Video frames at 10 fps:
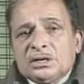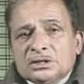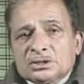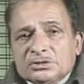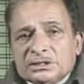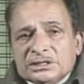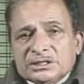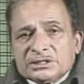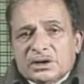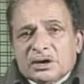So
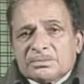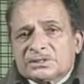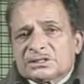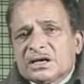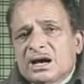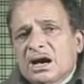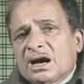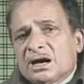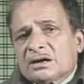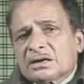these norms
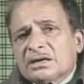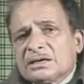are